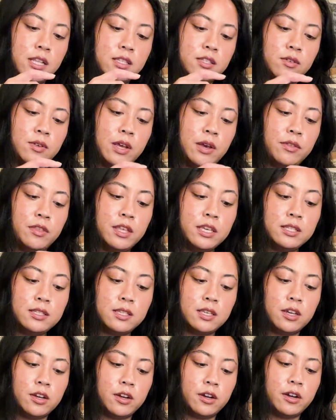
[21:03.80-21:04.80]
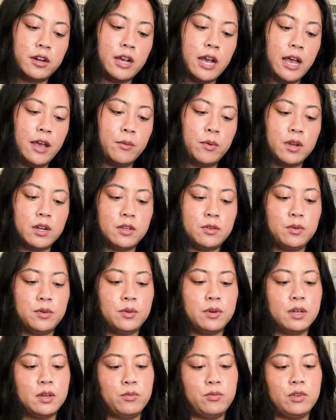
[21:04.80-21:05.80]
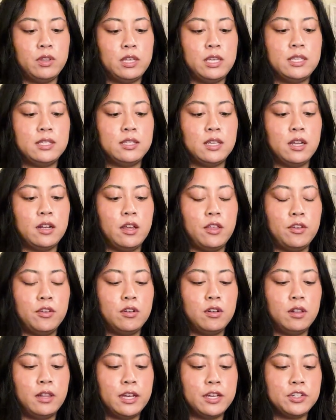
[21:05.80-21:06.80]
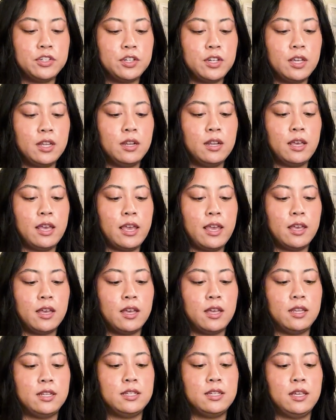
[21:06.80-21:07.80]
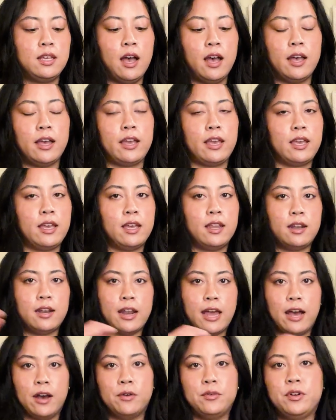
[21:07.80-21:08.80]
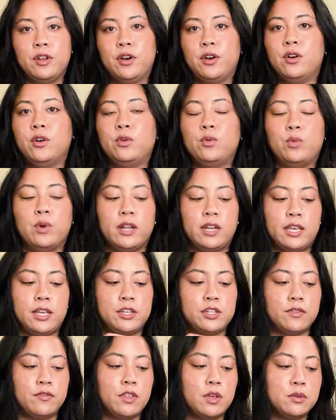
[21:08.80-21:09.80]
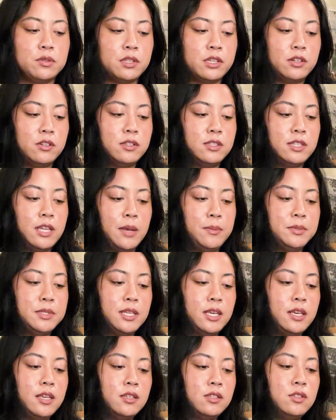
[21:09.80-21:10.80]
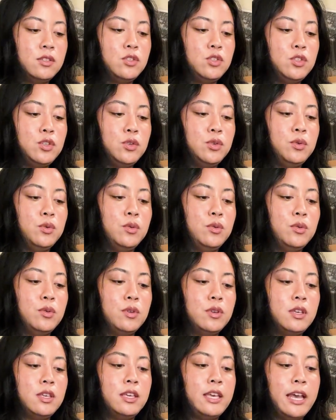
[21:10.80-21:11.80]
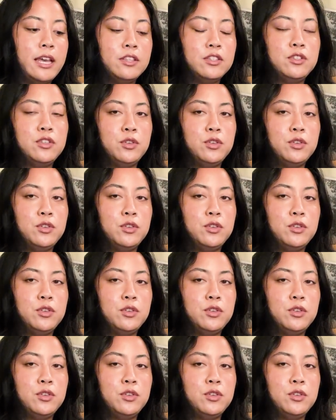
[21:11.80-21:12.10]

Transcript: And so now this year I want to release another collection, and I now know what each of those little steps is to get